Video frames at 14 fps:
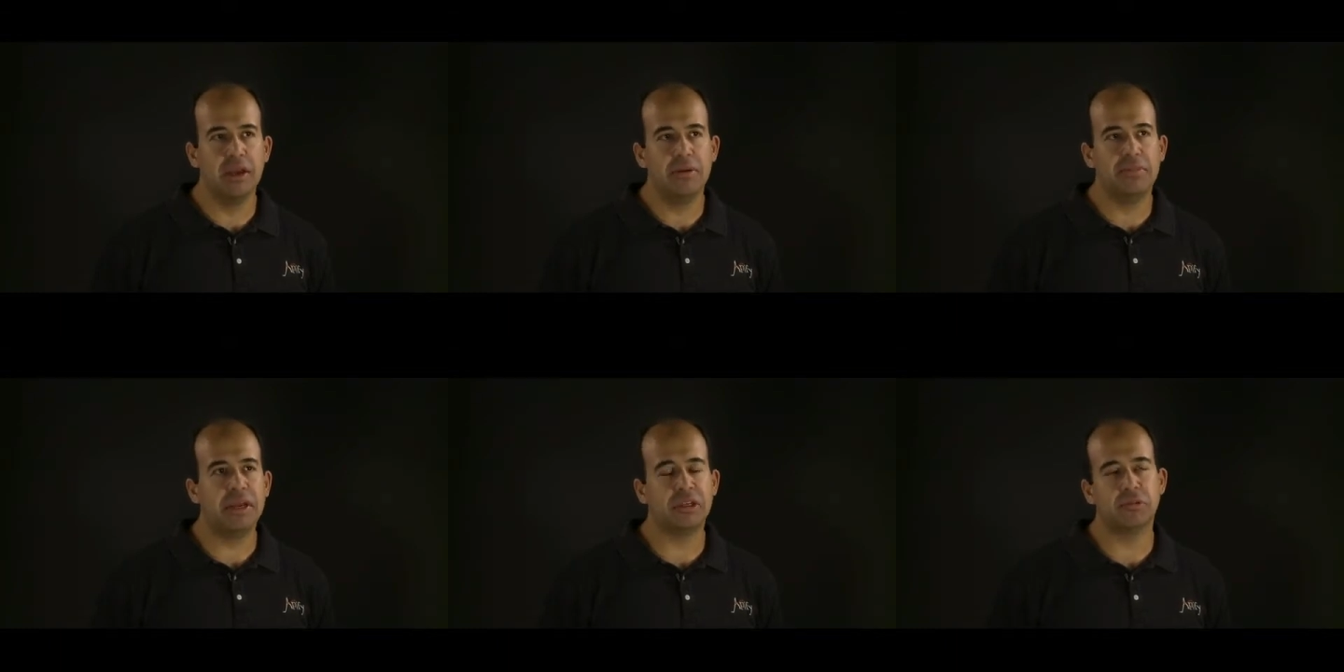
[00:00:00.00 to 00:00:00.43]

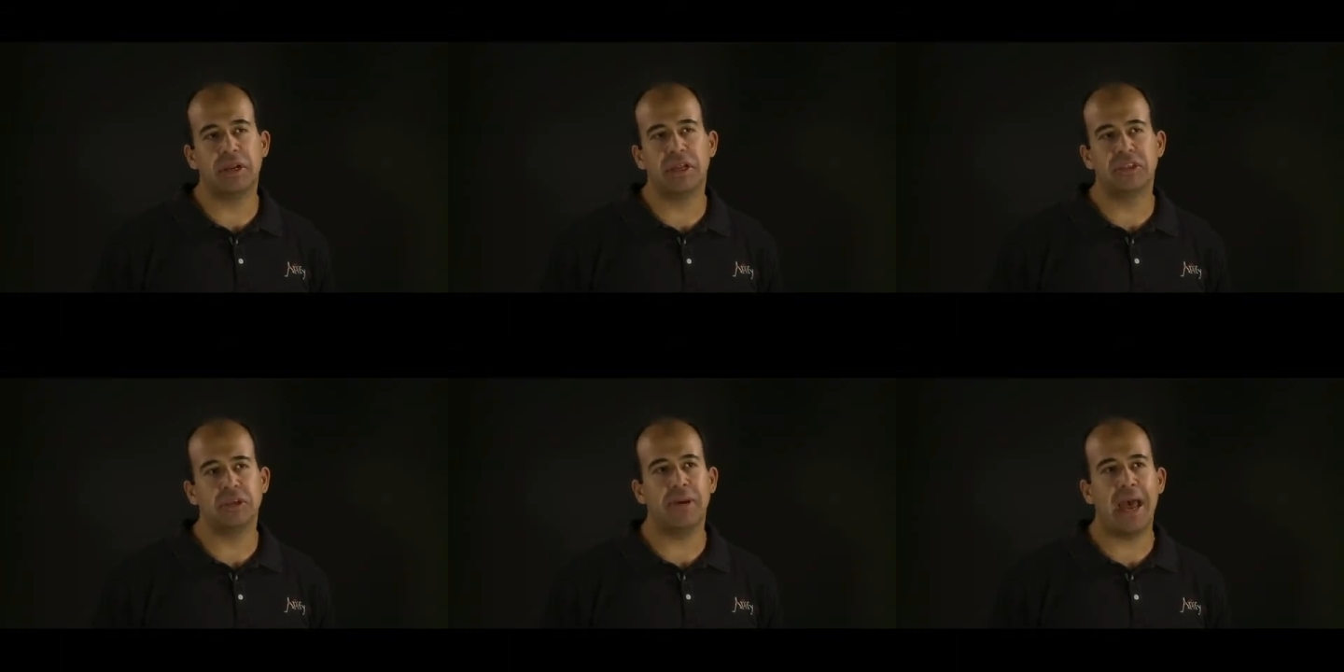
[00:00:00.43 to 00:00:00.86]
Because what
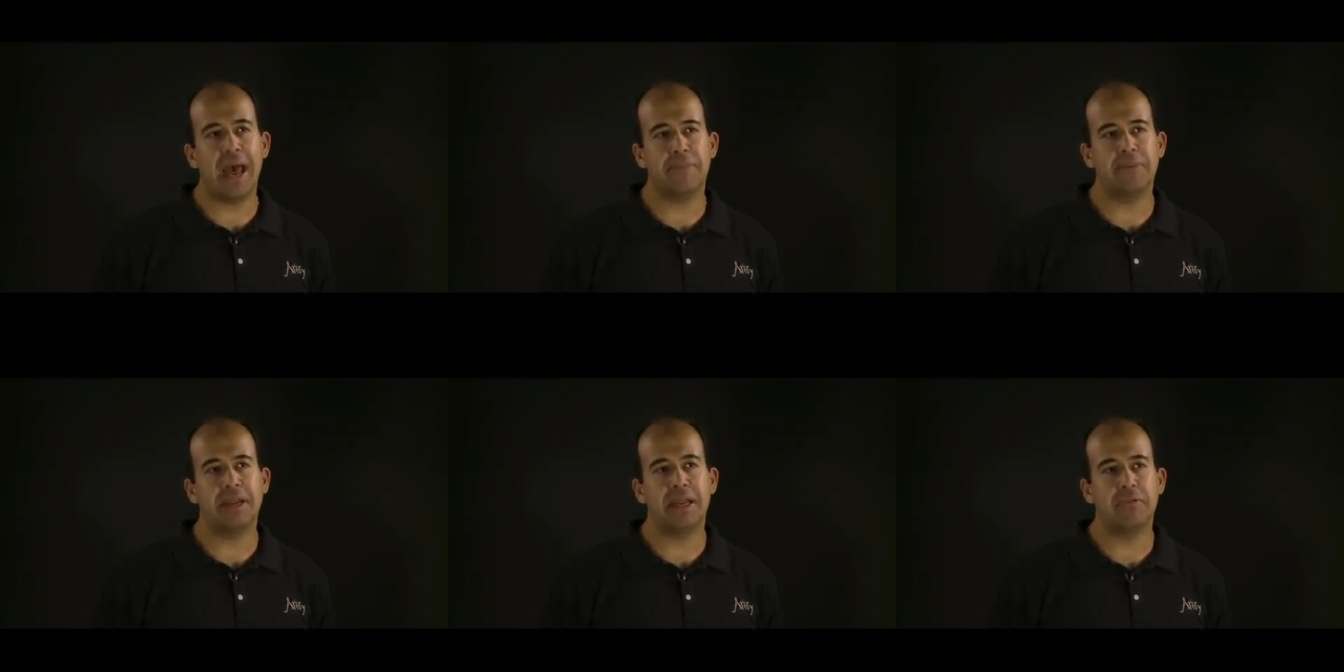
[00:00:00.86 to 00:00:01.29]
ends up
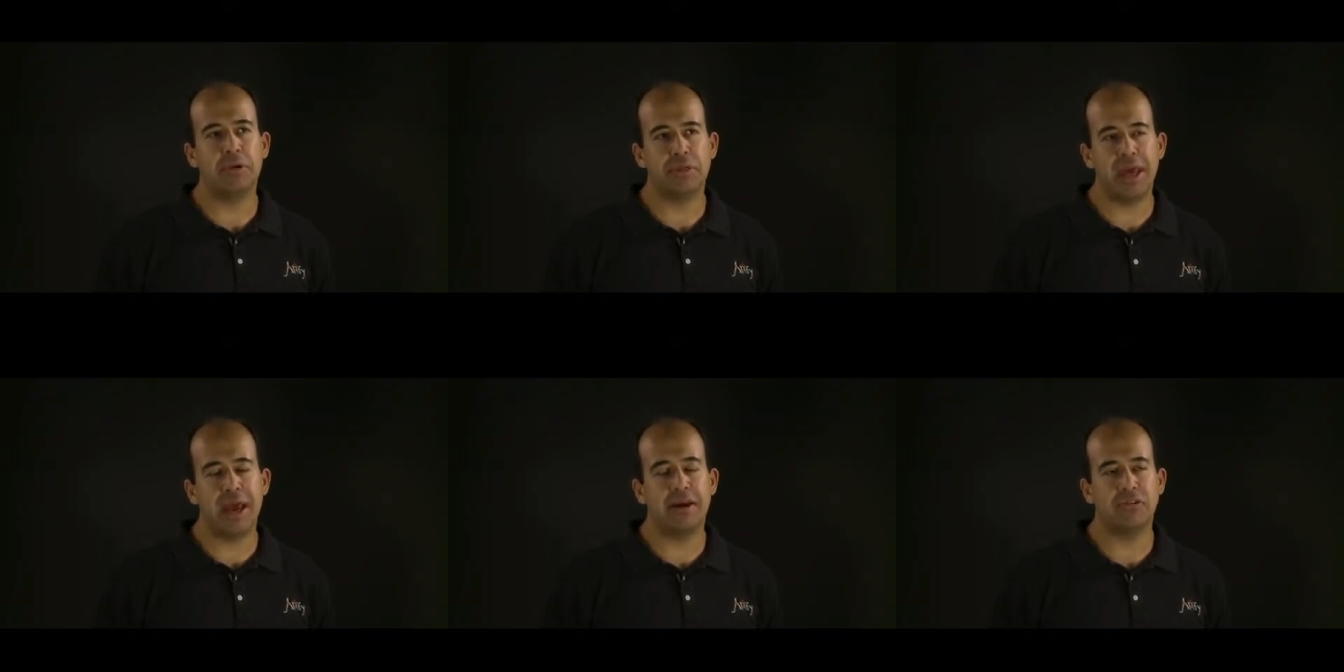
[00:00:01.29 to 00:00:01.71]
happening
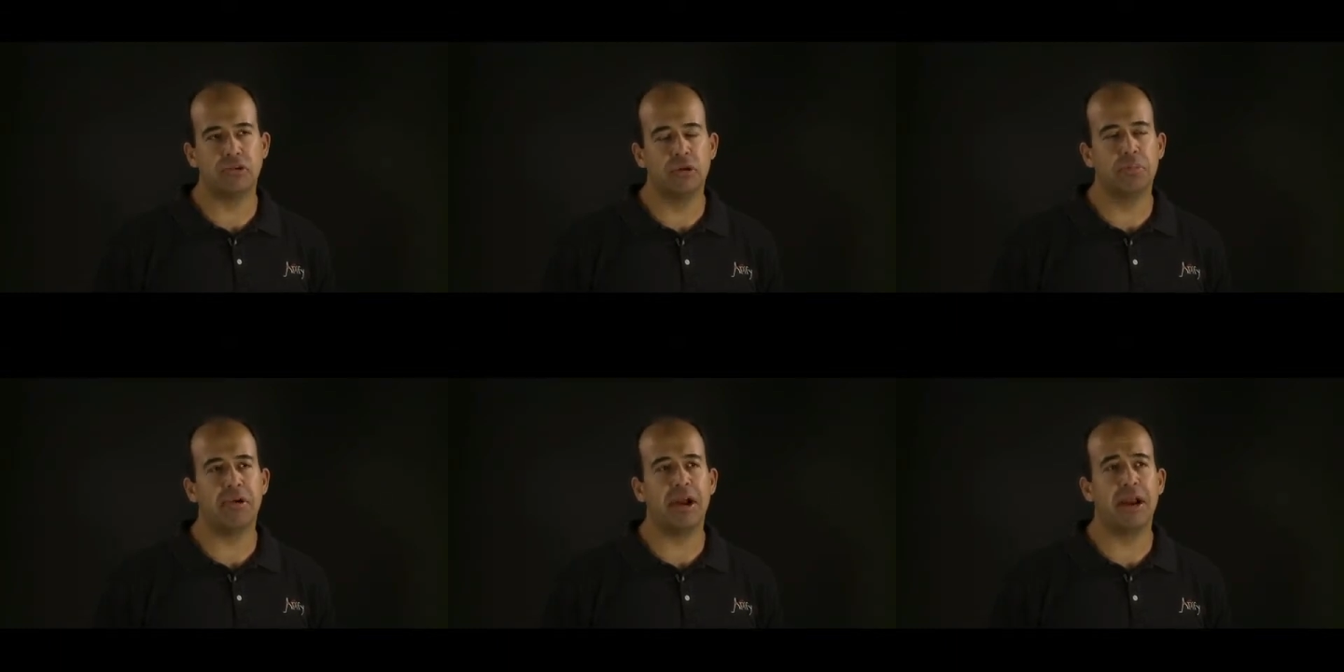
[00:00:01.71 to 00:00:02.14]
without
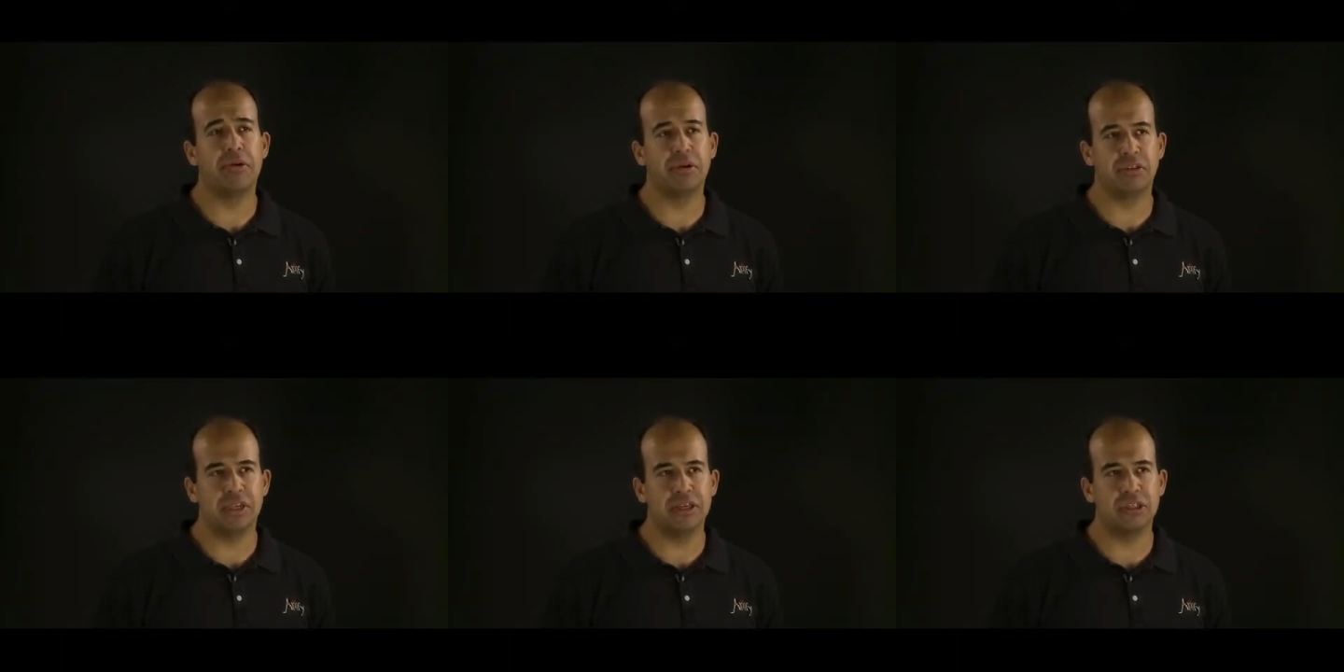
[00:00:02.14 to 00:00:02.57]
true
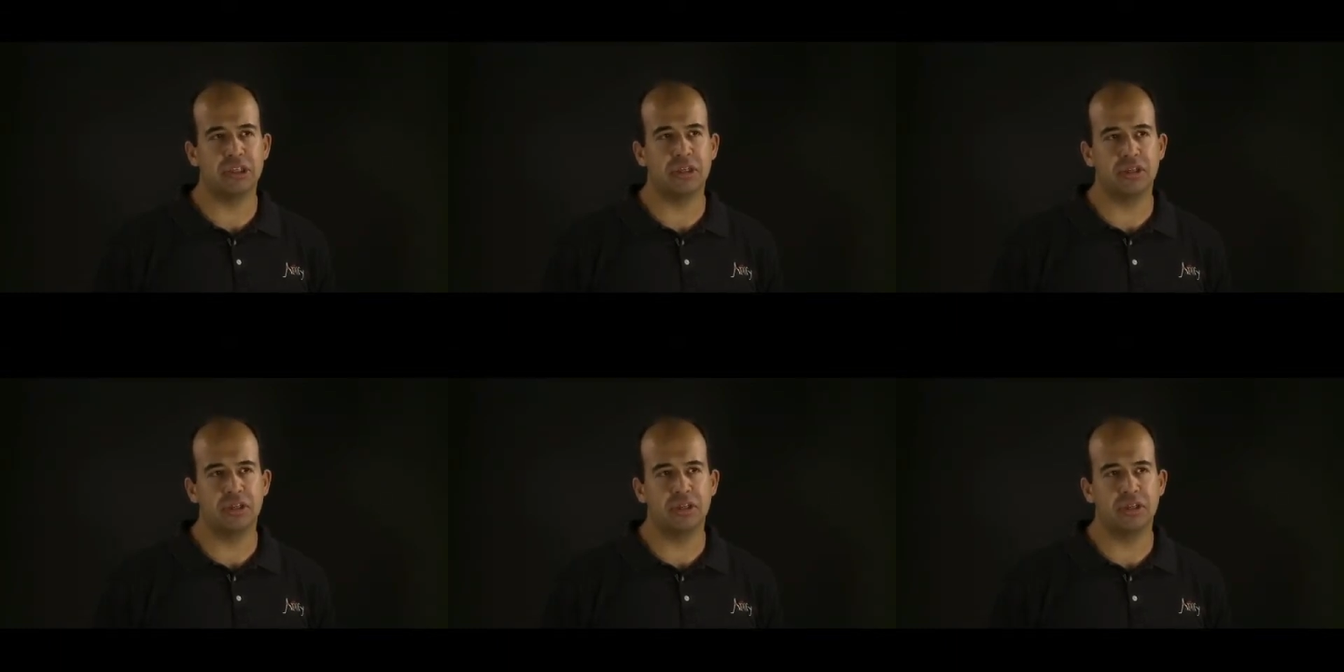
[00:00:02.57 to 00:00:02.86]
prioritization